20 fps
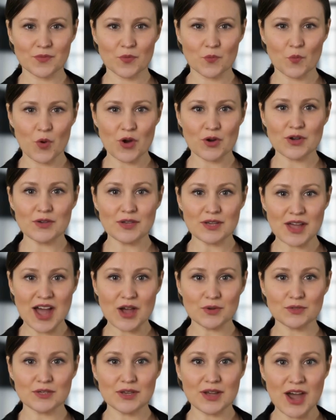Welcome to
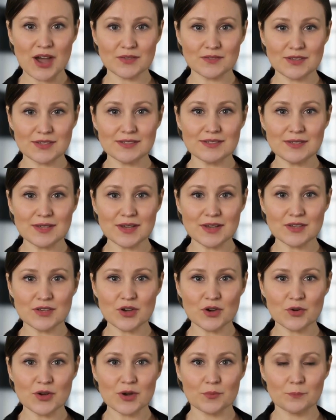County Office,
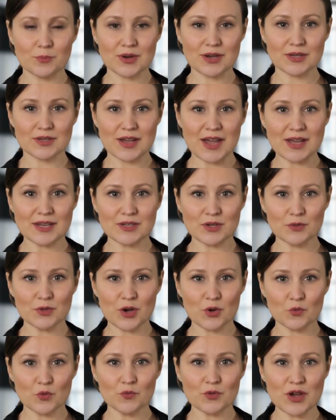your complete guide to
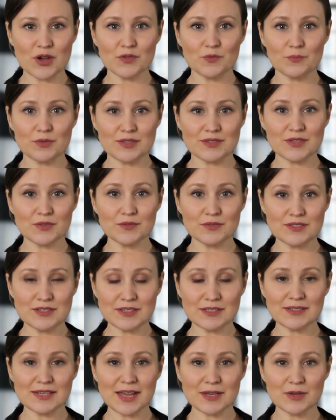local government
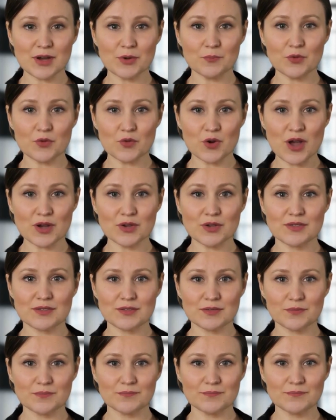services and public records.
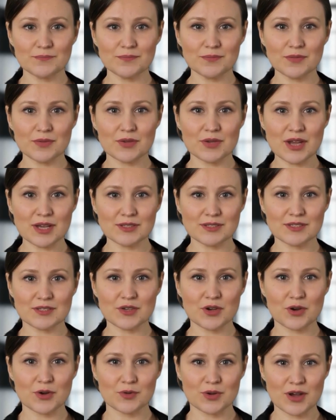Let's
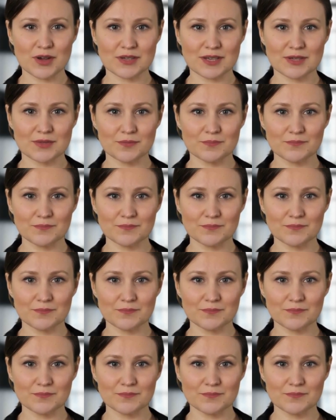start learning.